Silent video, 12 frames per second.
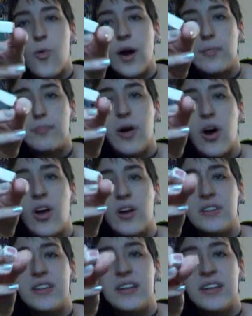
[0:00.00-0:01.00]
white bar,
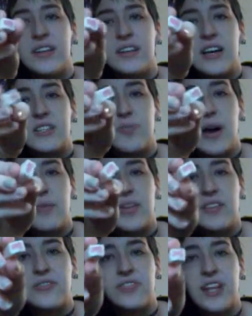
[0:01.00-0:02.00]
and then that's probably
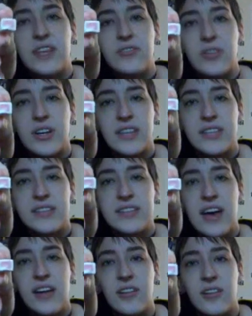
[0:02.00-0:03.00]
the flavoring in the
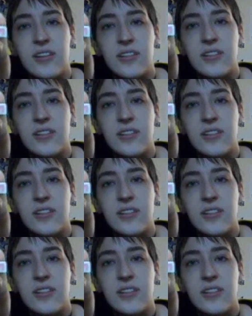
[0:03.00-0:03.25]
center.